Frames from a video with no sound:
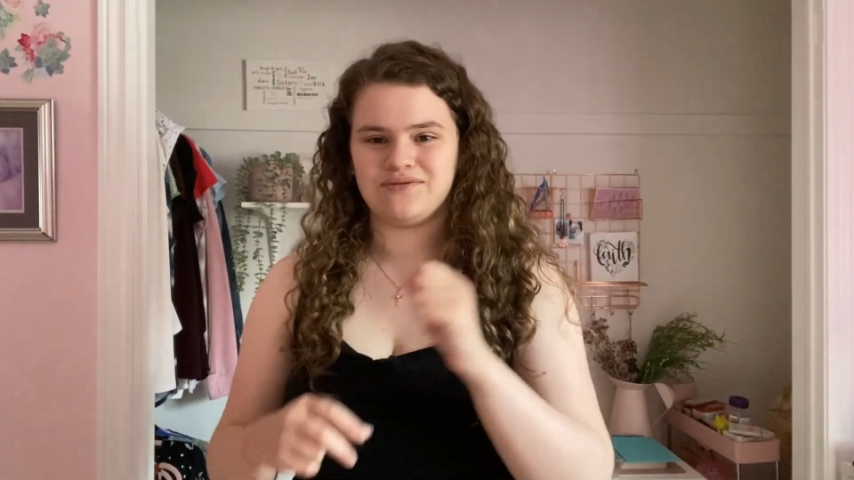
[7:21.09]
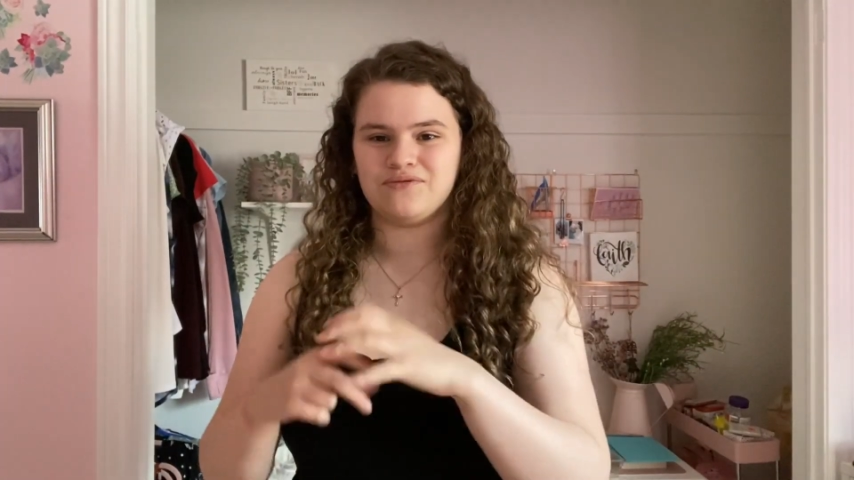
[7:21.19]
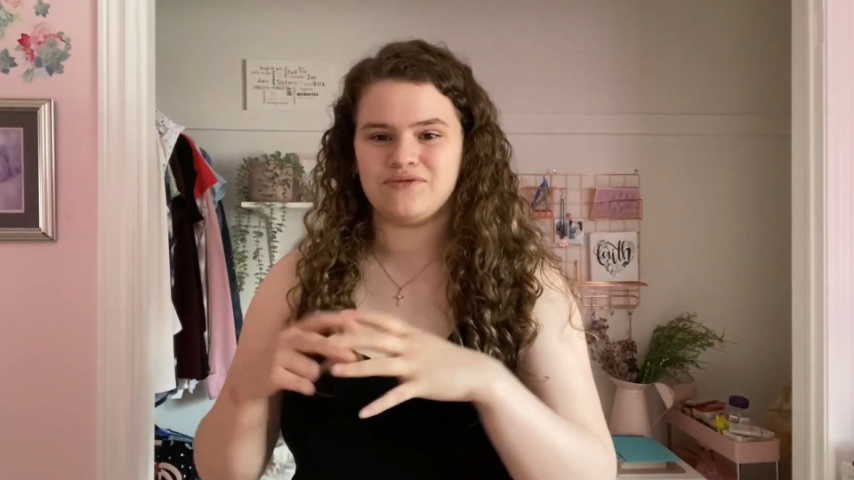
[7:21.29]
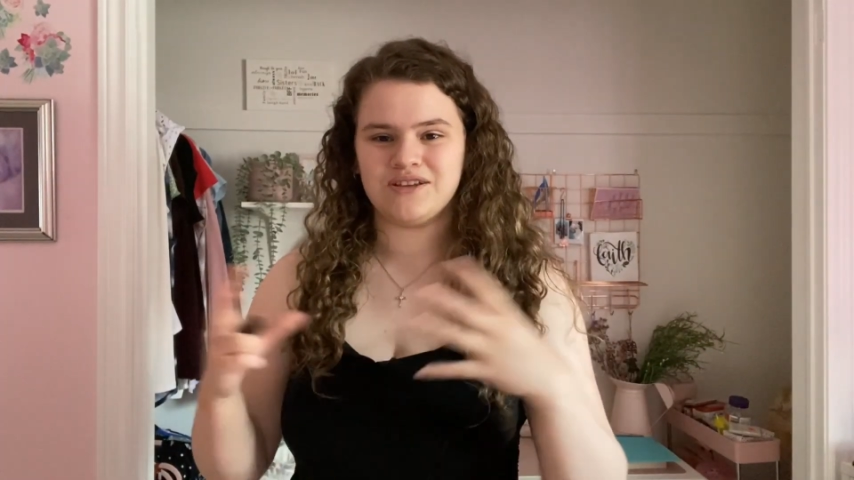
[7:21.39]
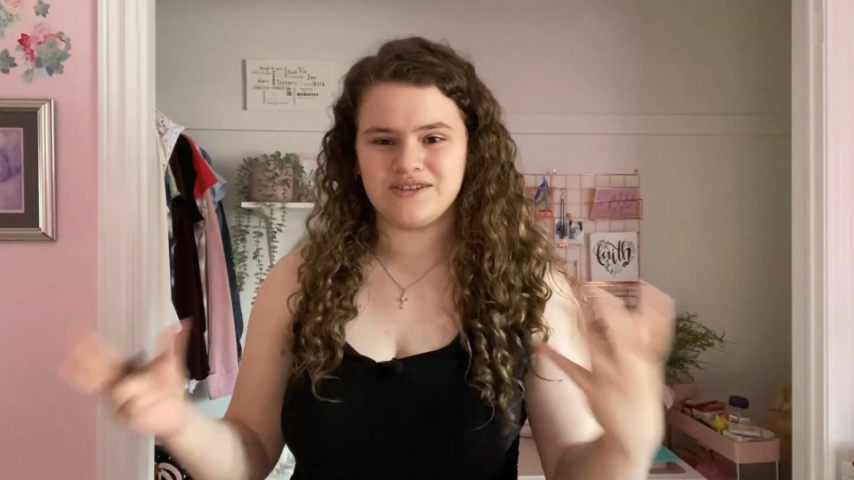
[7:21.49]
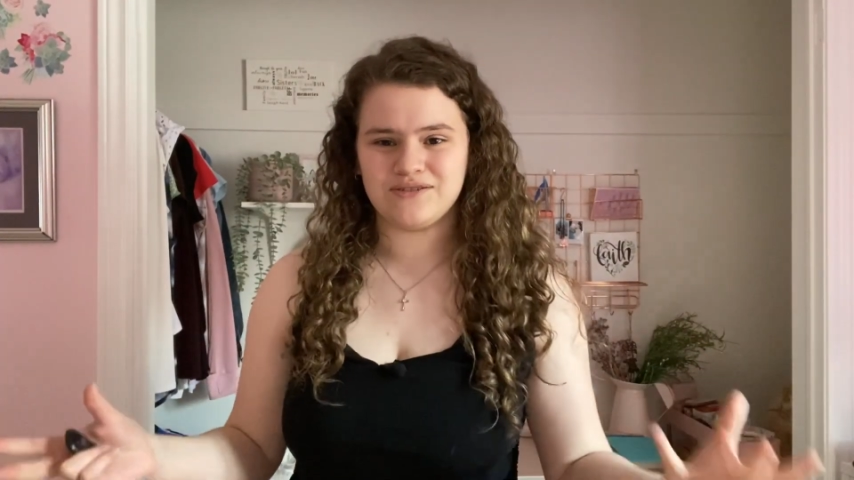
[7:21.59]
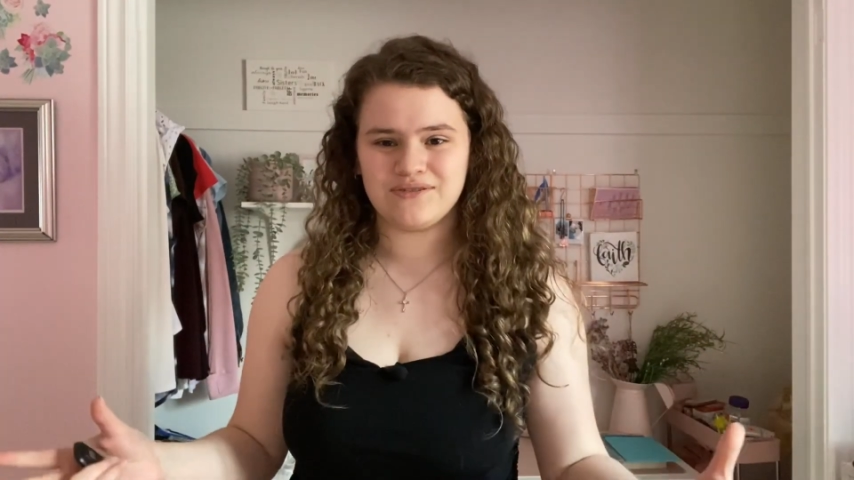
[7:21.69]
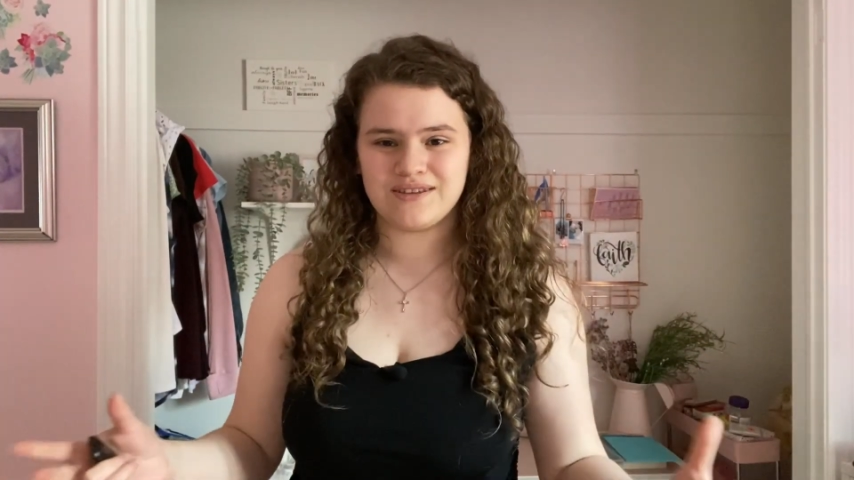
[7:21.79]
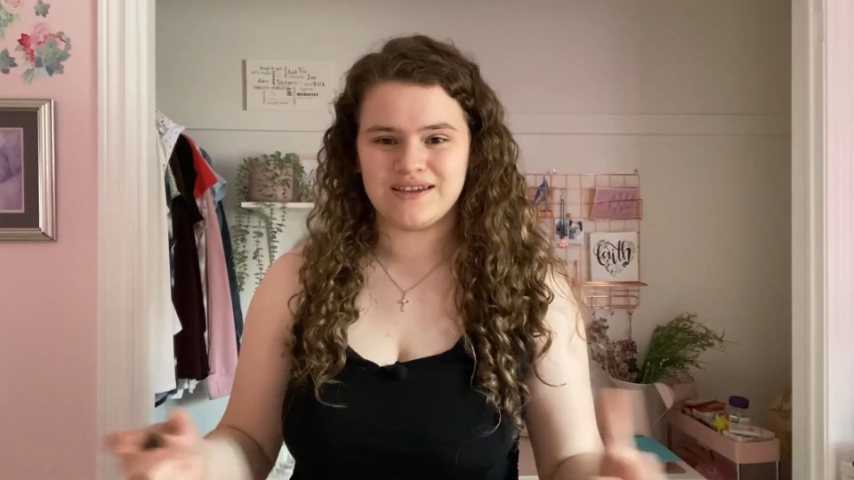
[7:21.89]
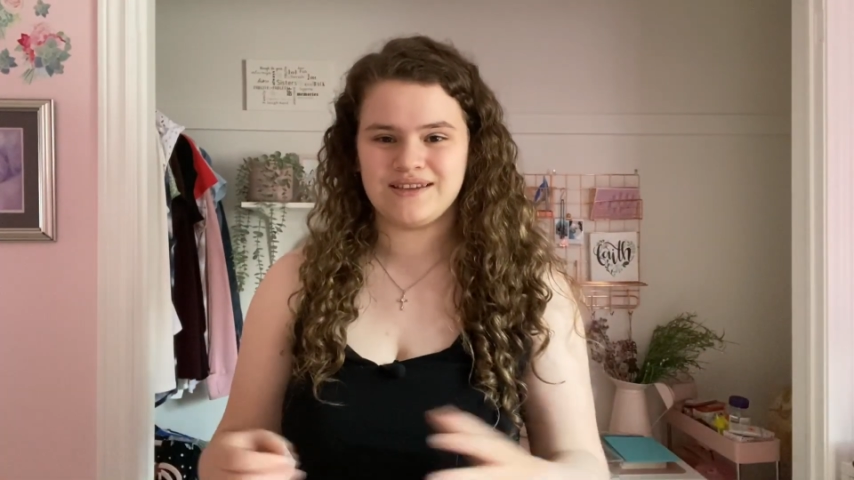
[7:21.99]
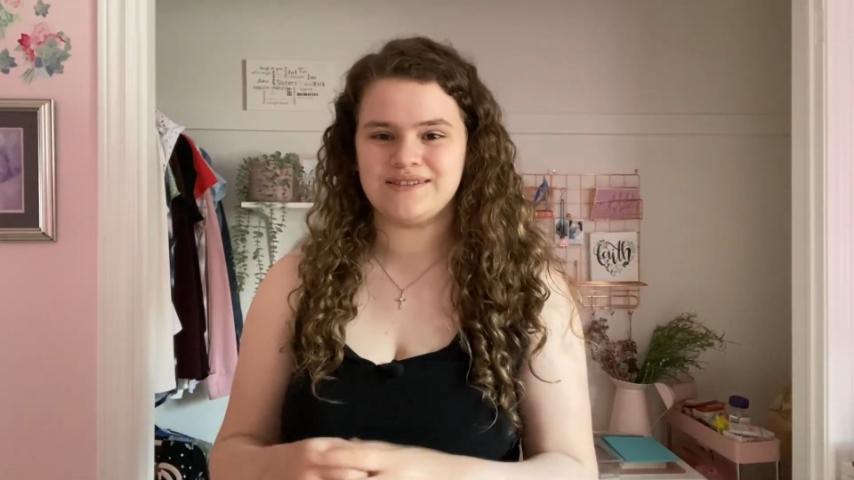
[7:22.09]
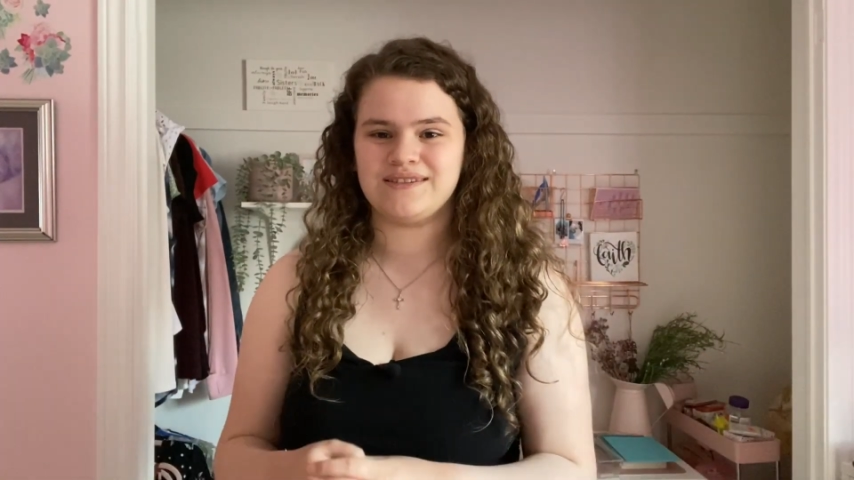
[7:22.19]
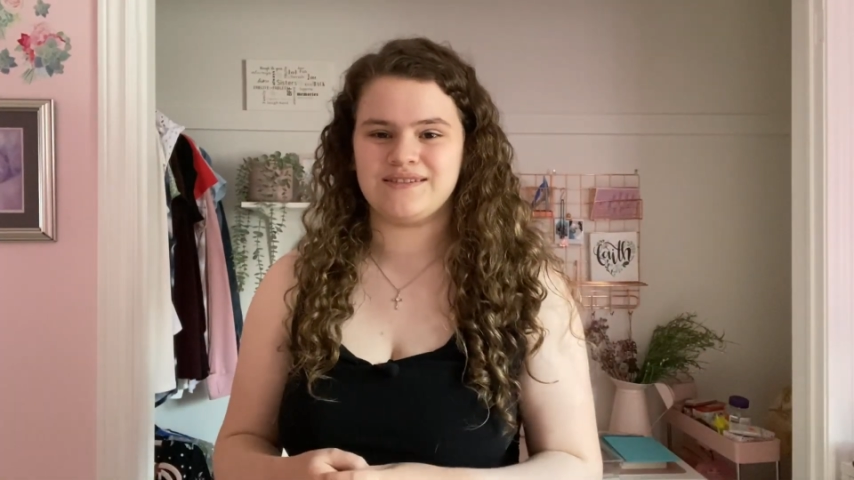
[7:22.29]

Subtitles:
redo things